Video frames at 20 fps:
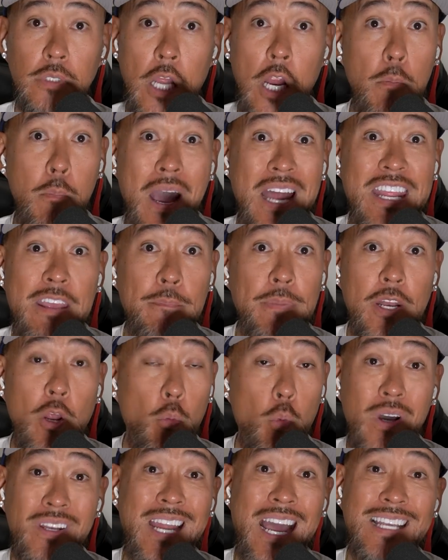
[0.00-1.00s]
There might even been a
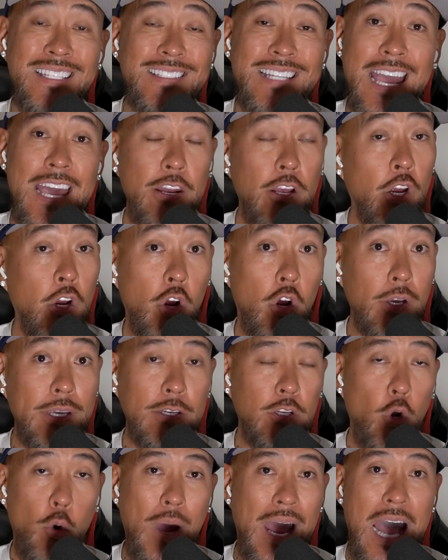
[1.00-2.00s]
one night stand. A girl
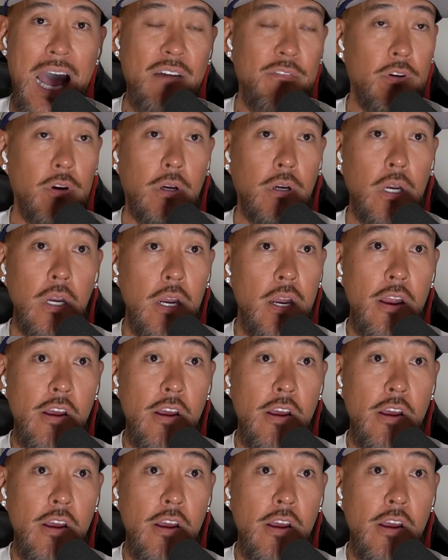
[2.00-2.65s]
could go have her